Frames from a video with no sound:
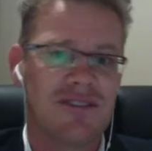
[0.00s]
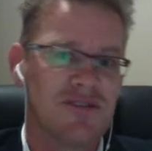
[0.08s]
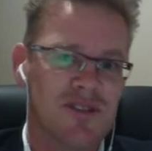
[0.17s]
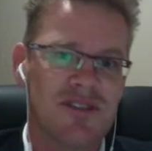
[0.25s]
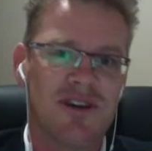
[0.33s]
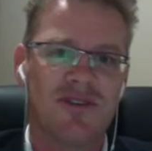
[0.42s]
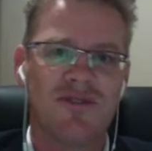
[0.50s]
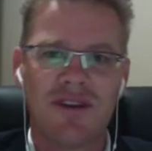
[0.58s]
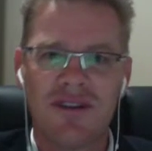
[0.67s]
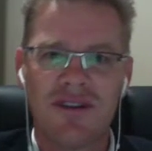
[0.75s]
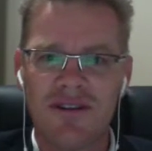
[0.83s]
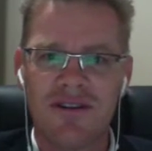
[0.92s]
myself
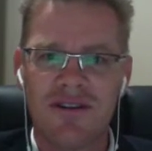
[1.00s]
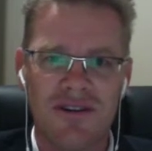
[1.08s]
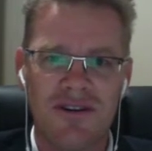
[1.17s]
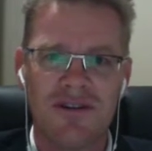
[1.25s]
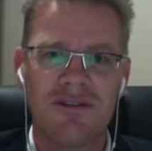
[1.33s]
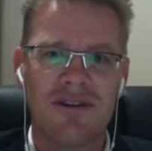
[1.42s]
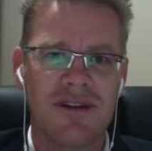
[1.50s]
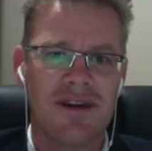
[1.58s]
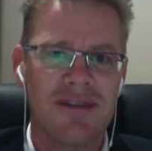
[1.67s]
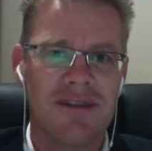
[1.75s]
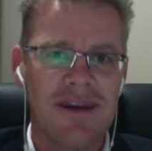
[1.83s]
included, who,